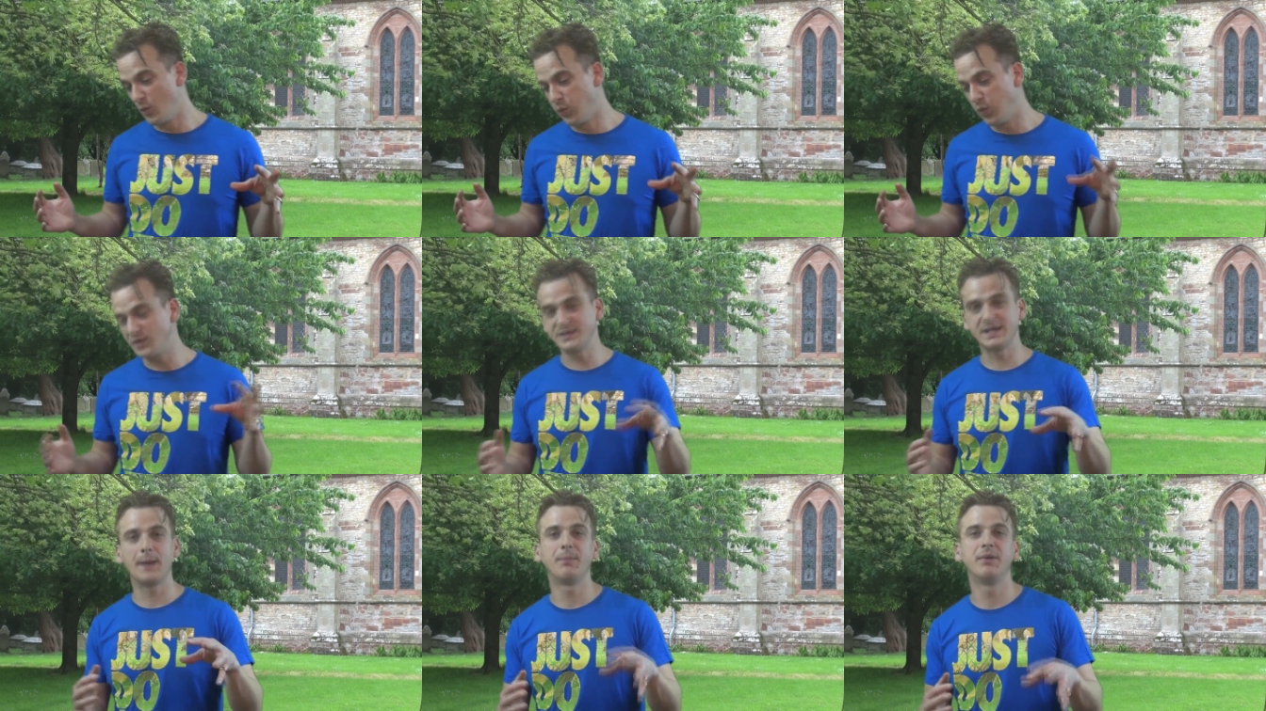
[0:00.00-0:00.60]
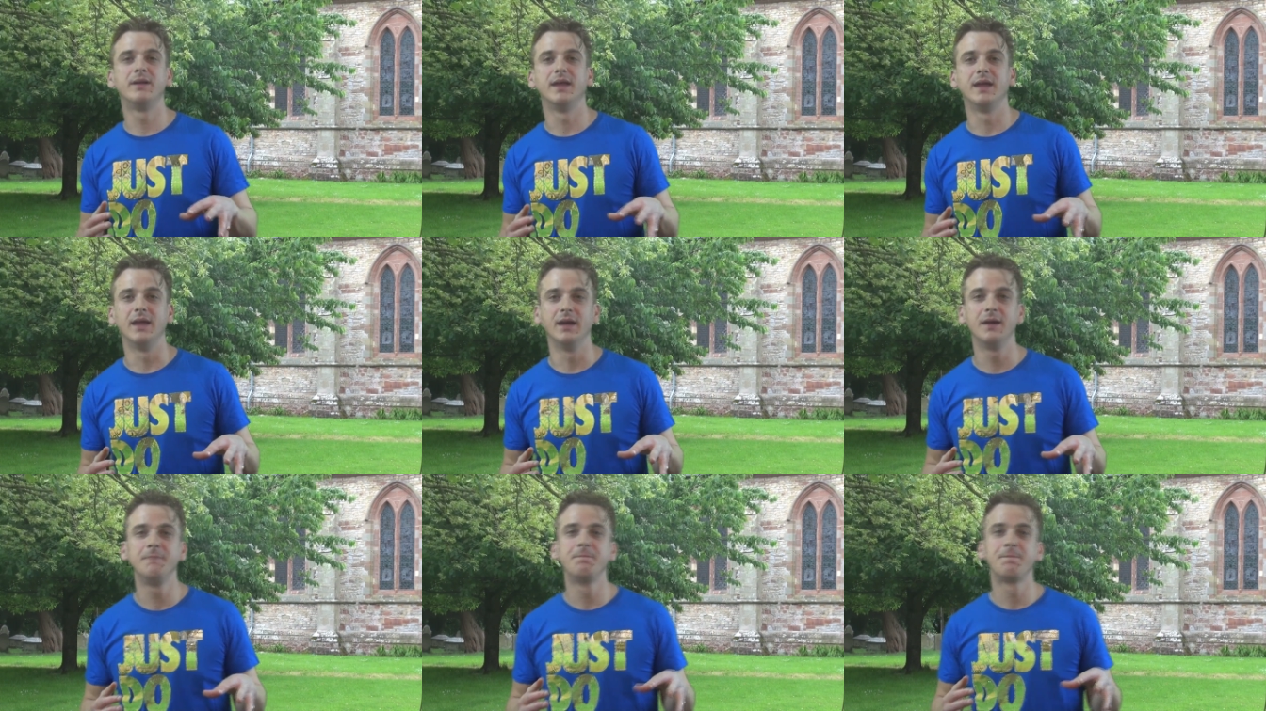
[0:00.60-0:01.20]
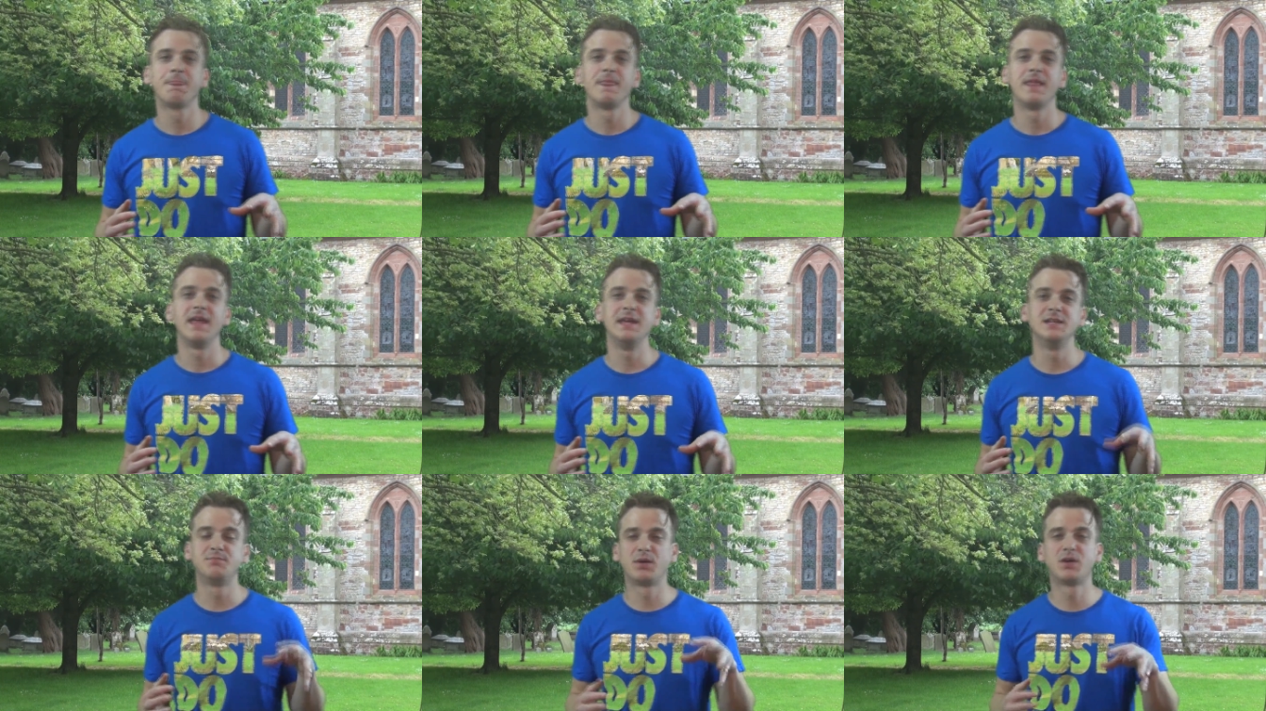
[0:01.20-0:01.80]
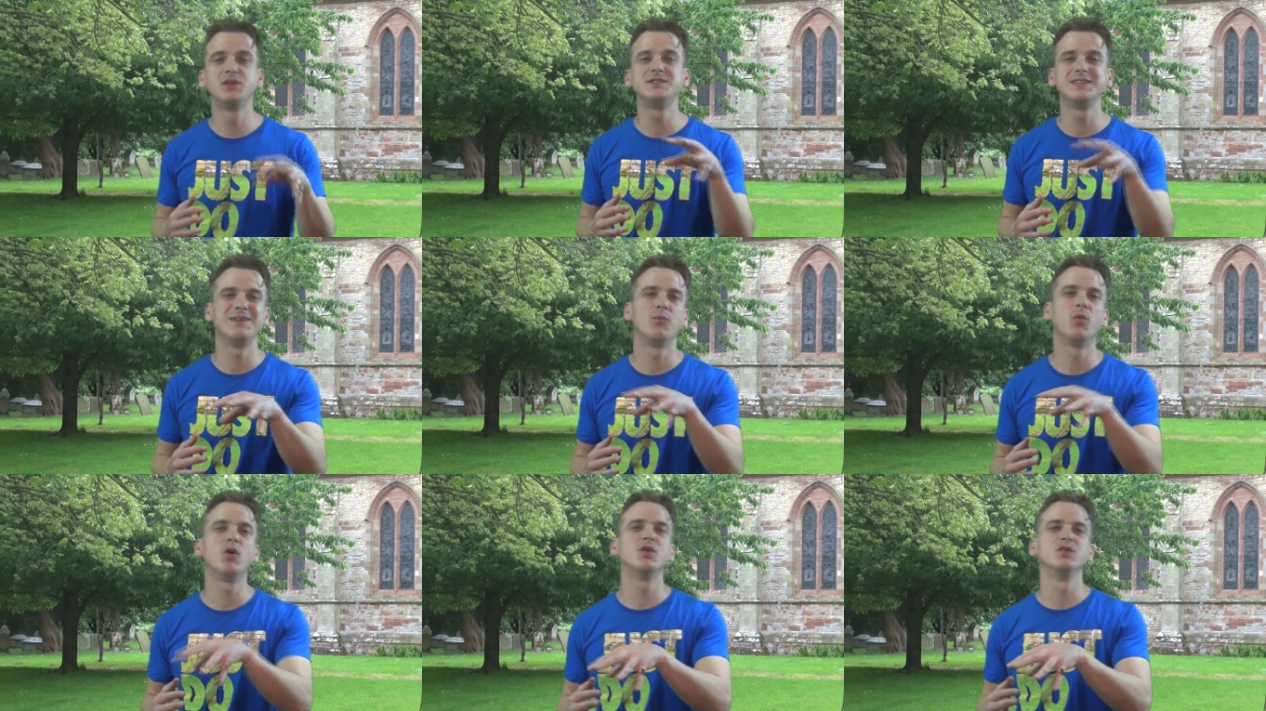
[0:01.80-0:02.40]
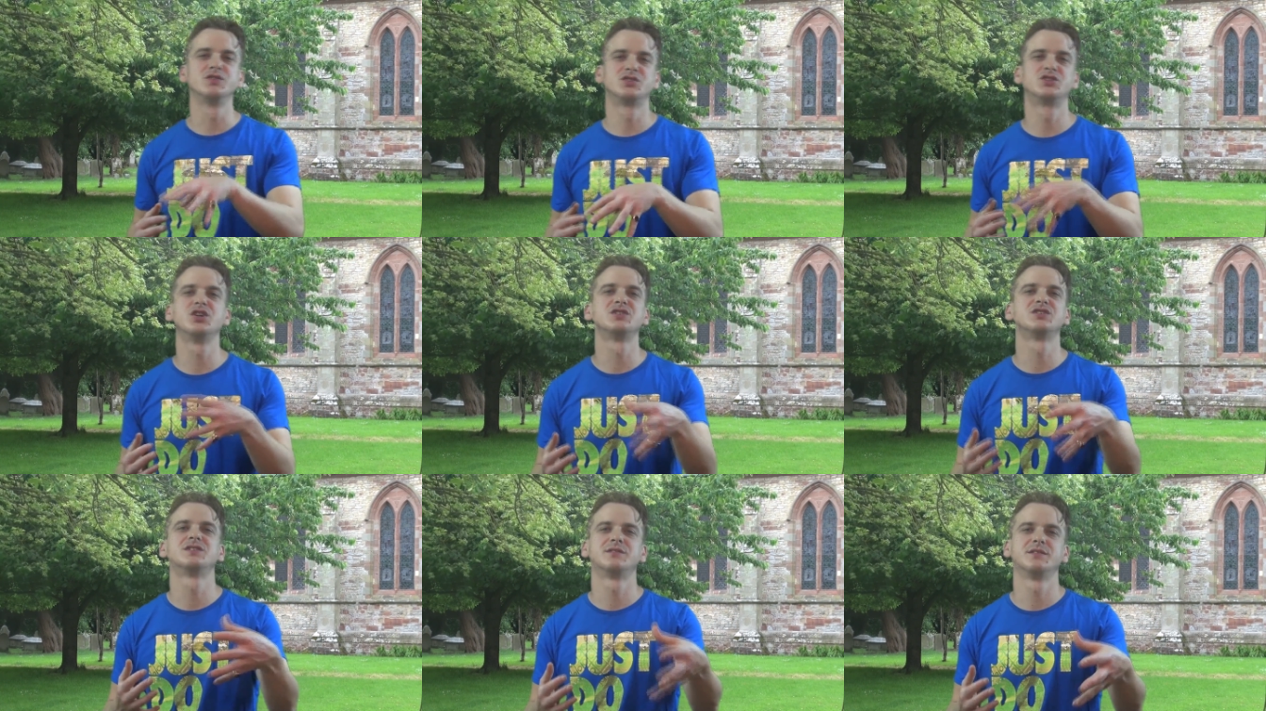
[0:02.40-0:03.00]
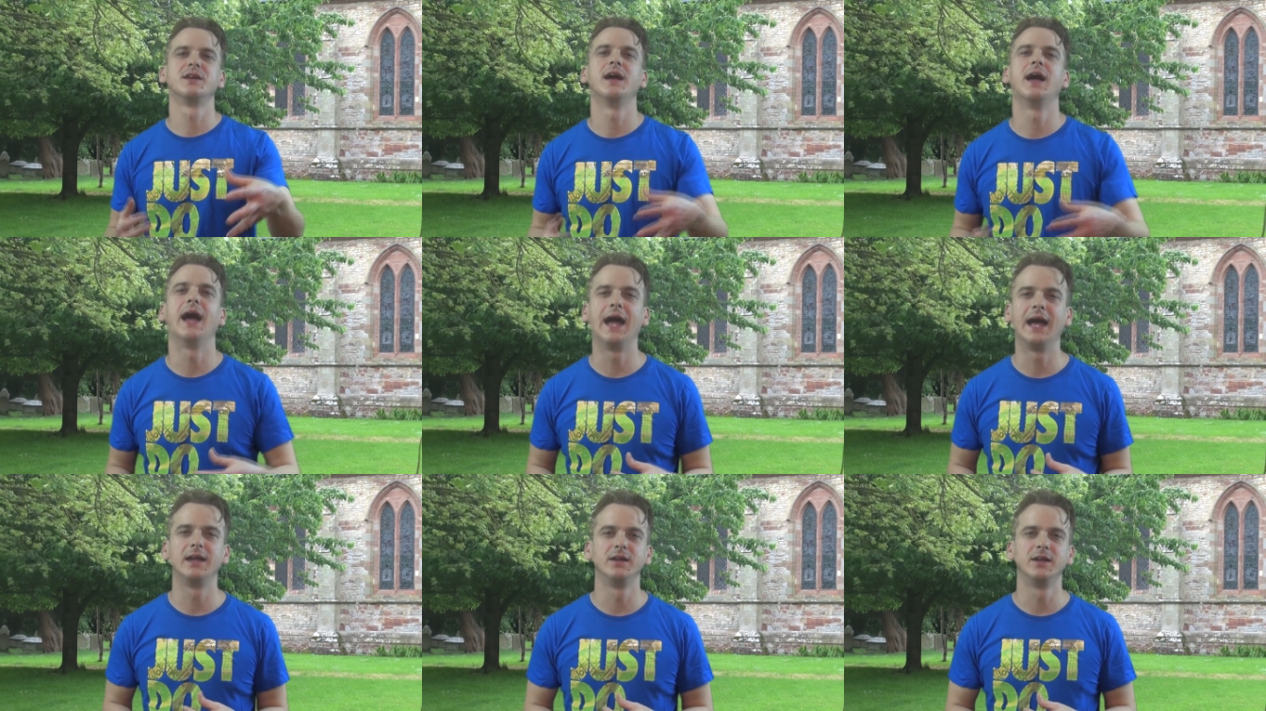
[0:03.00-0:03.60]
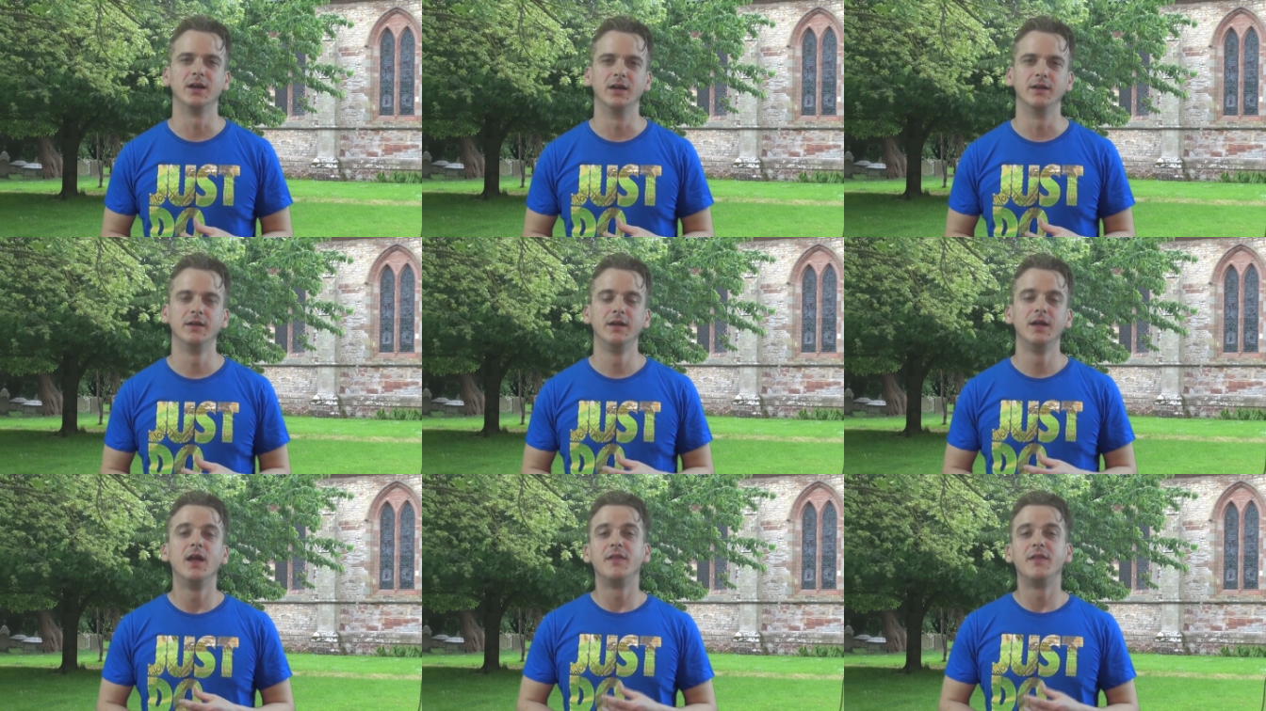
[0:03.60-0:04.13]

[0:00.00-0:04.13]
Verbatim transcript: What's happened here is because it was just a handgun,